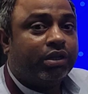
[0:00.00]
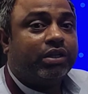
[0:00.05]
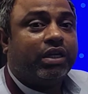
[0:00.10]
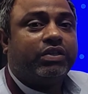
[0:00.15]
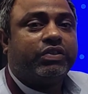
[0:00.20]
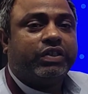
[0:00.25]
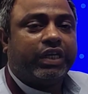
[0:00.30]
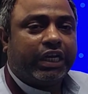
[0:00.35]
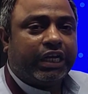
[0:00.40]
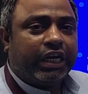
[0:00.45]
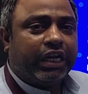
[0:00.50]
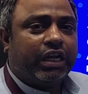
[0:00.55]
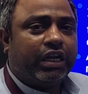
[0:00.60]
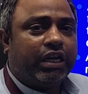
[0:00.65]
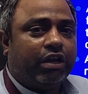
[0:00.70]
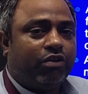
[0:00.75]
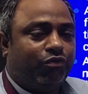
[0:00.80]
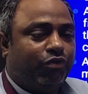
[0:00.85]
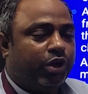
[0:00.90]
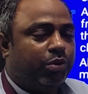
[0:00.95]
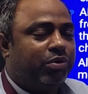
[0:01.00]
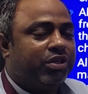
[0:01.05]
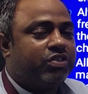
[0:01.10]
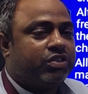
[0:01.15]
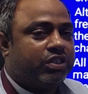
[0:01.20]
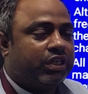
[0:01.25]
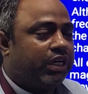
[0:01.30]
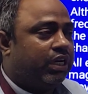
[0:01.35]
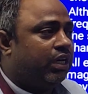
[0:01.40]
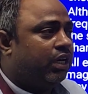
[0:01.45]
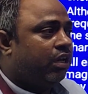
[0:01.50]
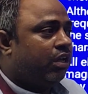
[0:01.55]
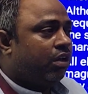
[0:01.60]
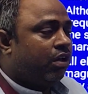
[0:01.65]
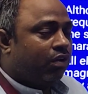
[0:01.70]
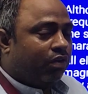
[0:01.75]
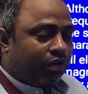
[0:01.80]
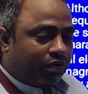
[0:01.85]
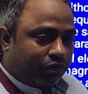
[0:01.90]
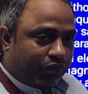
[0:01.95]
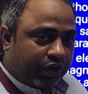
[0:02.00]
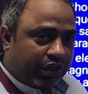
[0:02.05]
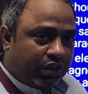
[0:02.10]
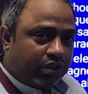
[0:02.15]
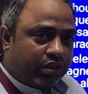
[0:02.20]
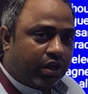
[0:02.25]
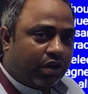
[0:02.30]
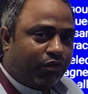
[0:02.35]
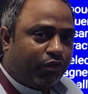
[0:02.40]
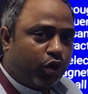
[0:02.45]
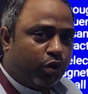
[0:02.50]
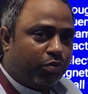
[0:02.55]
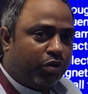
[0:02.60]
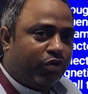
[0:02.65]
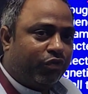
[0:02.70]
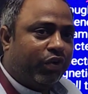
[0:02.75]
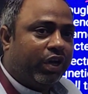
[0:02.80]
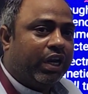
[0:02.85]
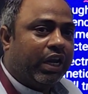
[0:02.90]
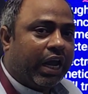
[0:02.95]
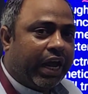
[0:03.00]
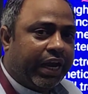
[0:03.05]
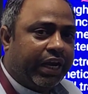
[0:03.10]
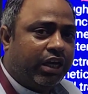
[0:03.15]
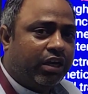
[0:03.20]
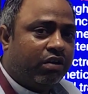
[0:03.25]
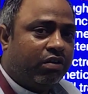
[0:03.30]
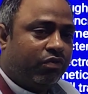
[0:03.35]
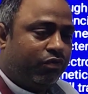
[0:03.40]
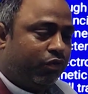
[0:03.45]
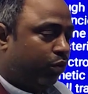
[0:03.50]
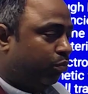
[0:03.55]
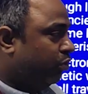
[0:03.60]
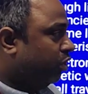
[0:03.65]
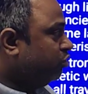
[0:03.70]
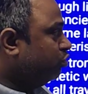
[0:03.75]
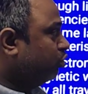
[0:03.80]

the signal will be sent in the form of a light from the